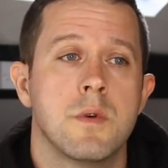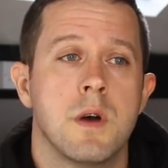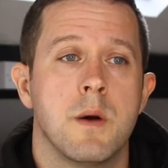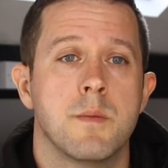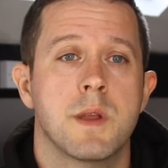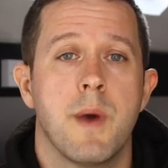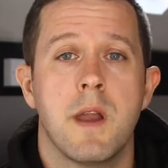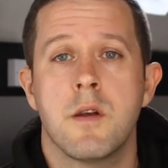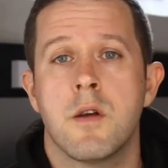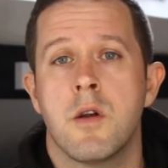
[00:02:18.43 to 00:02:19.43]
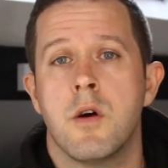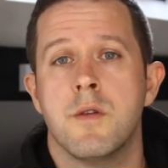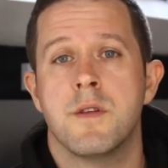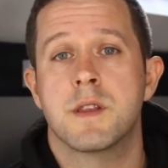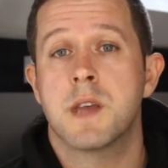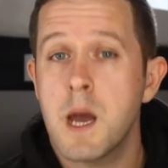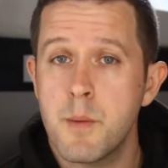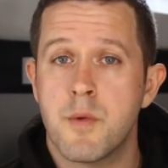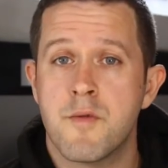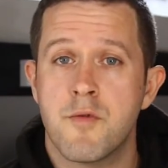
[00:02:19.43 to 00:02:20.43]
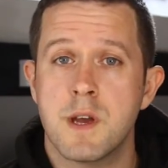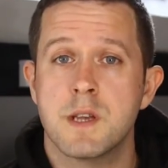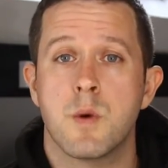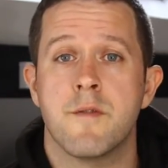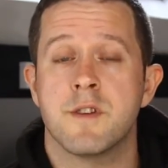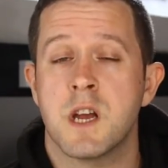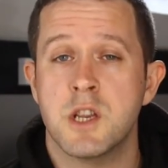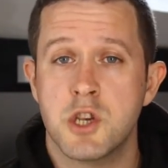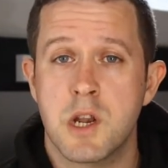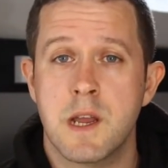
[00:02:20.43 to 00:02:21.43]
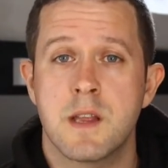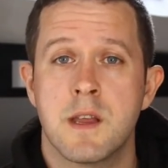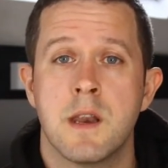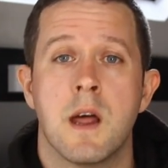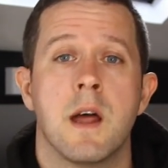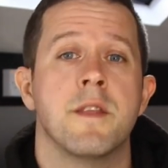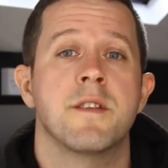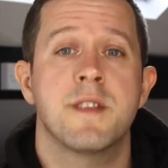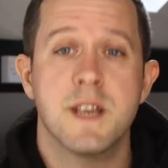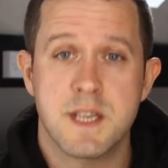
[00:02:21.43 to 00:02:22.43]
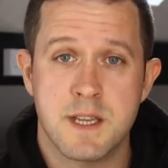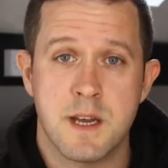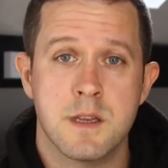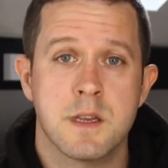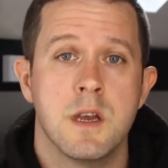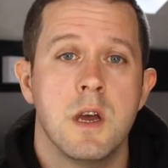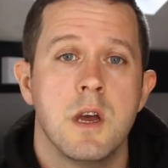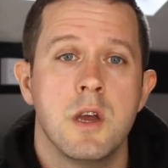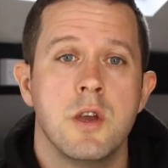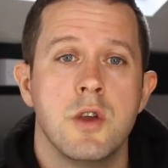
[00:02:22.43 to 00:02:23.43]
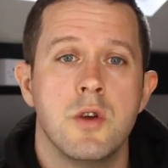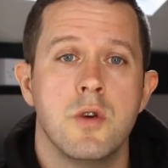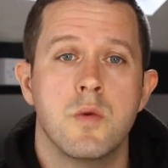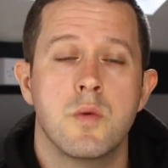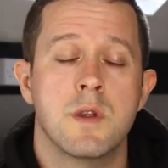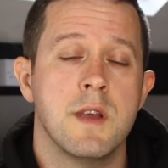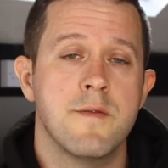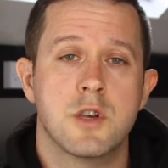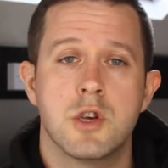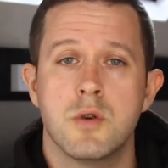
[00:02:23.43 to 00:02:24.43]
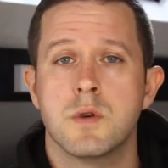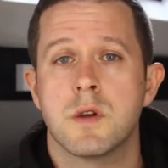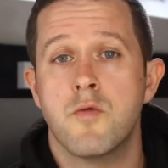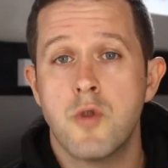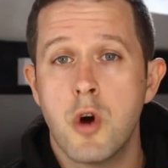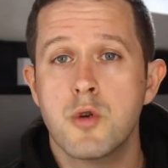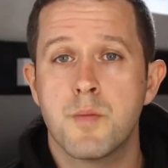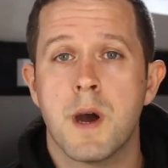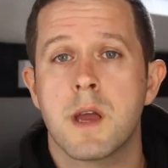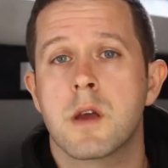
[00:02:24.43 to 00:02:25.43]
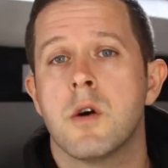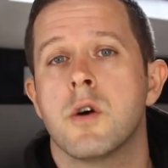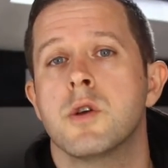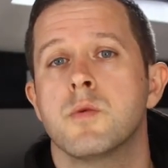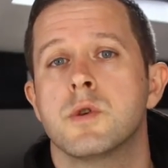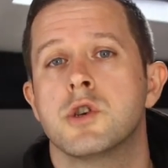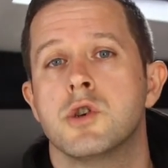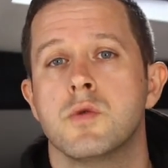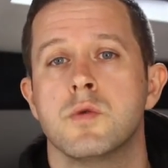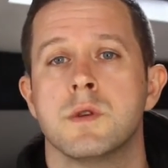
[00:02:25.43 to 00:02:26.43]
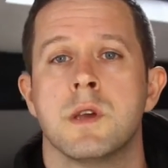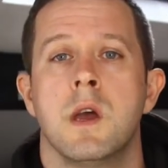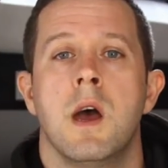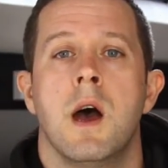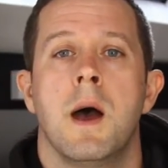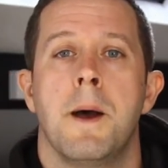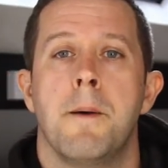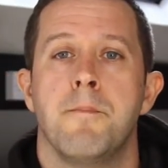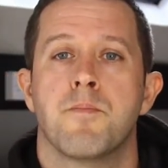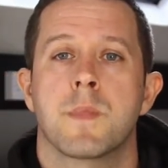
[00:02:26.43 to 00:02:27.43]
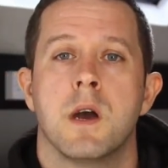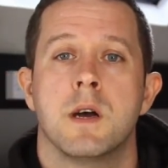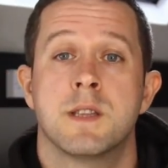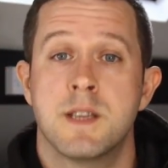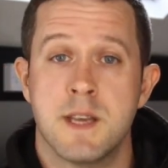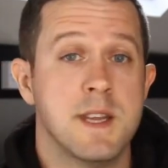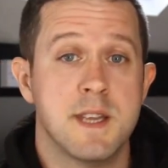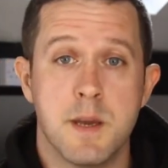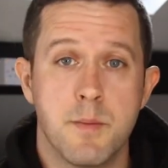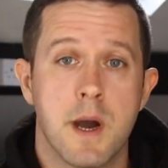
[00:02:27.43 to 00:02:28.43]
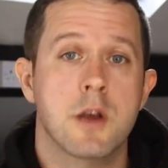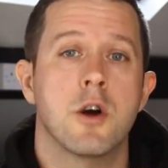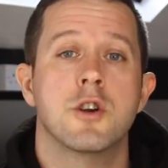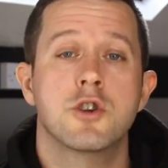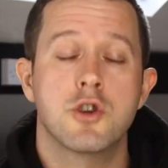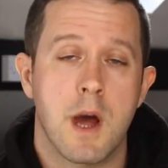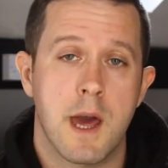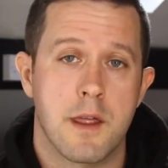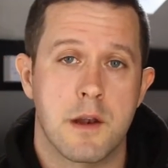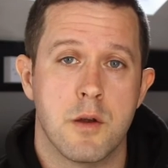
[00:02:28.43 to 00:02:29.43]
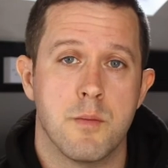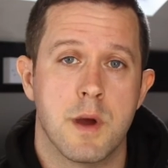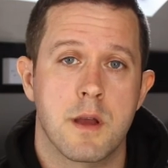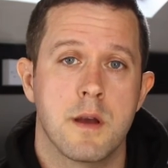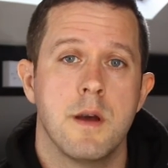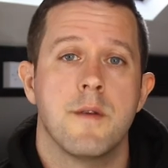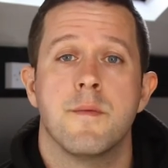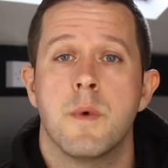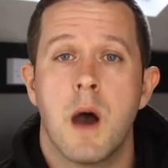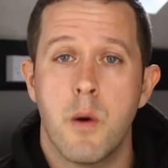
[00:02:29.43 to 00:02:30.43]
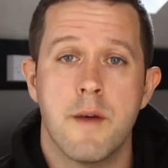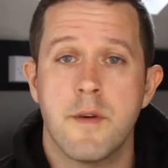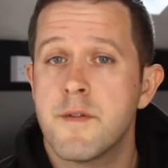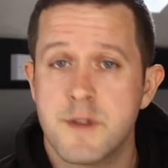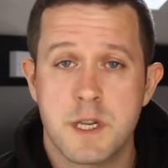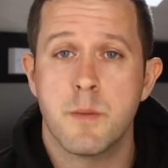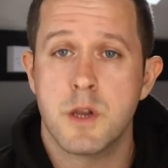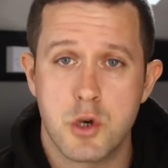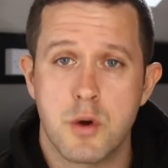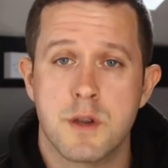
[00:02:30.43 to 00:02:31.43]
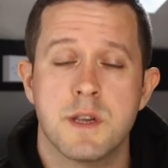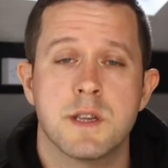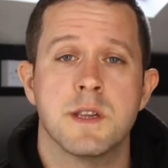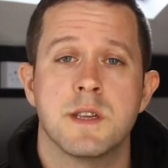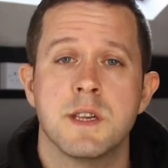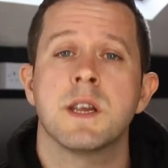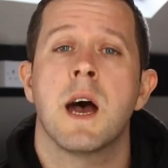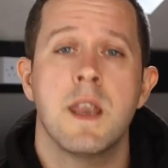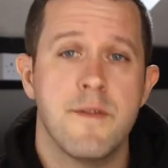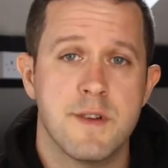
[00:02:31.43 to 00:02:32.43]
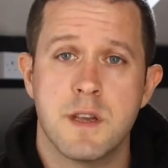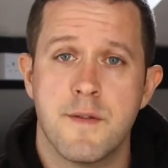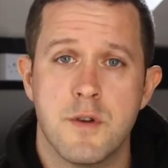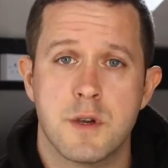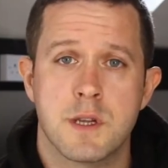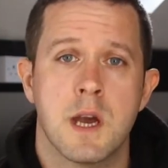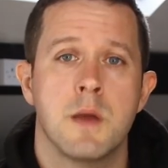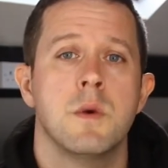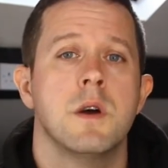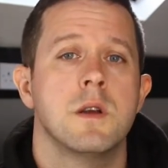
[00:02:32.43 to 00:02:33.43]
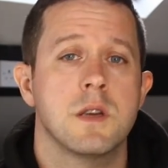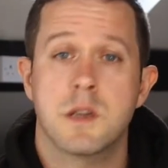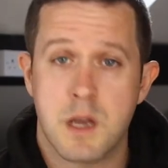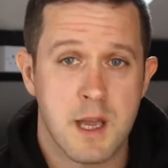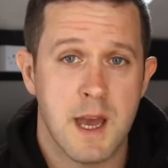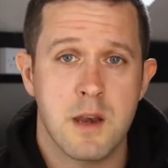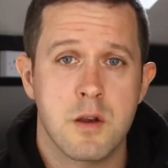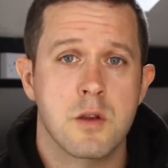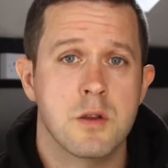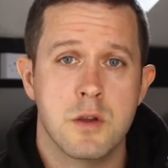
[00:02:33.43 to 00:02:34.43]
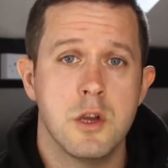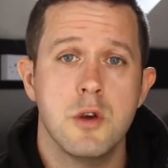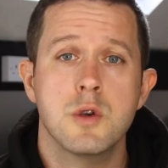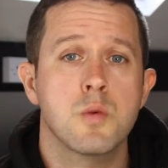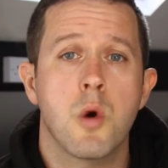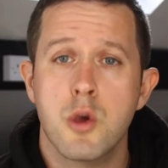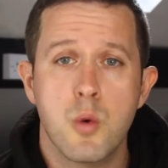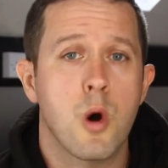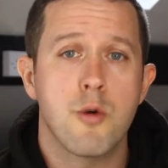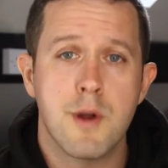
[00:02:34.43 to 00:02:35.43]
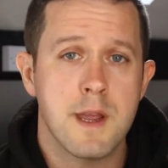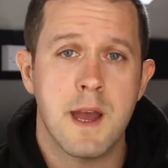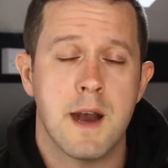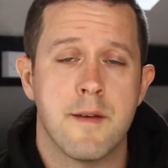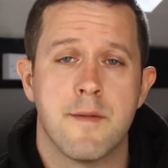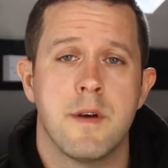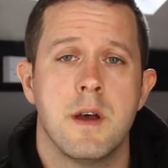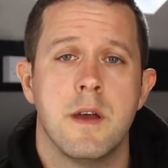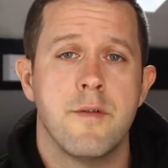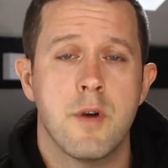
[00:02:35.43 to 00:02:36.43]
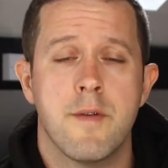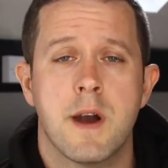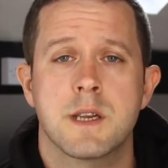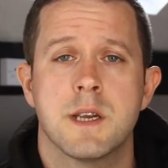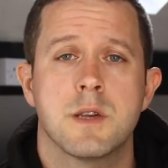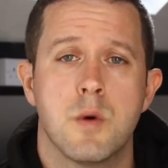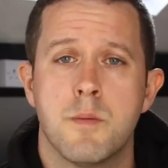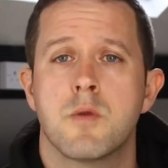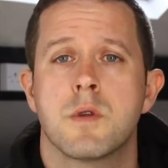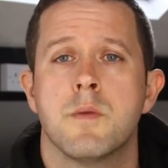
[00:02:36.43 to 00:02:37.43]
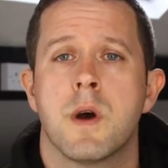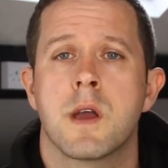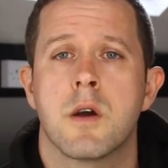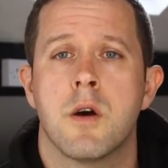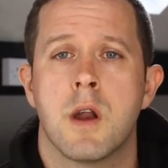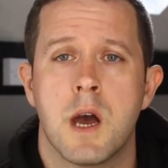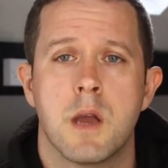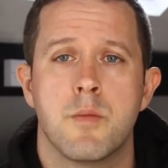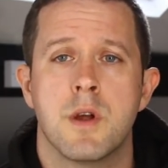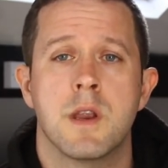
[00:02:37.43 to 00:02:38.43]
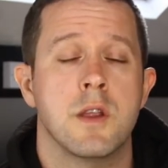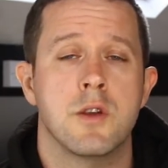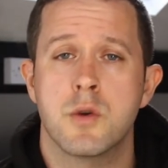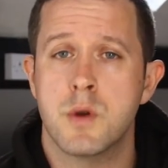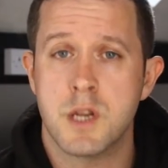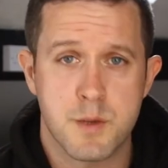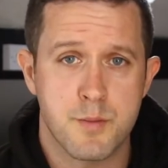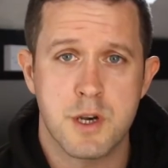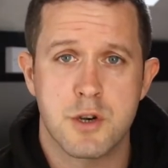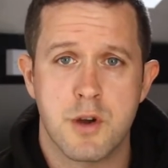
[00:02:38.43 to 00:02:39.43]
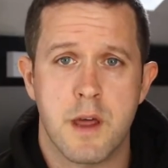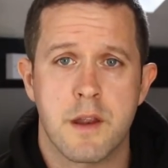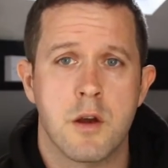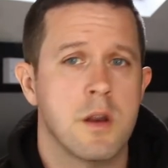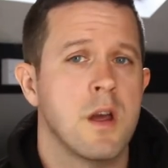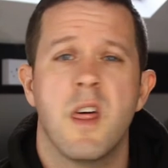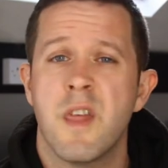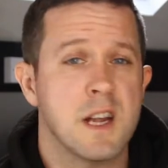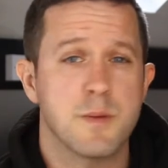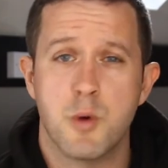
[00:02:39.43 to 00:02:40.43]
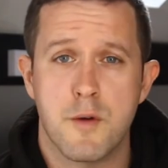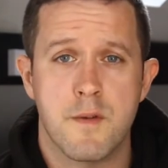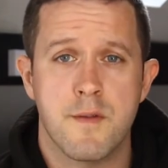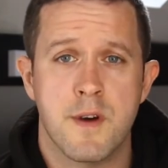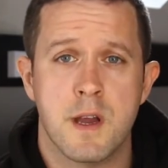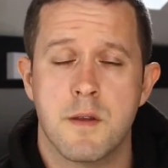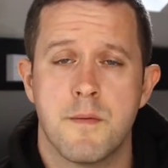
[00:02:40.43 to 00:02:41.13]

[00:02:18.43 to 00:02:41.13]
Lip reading: depending on the type of race, whether it's undulating and the distance, you would either choose a road bike or you would choose a TT bike or a triathlon bike. However, for some of the shorter distances, and if it's your first time, just again use what you already have. If you have access to a mountain bike or a hybrid and you're doing a sprint triathlon, that is perfectly fine.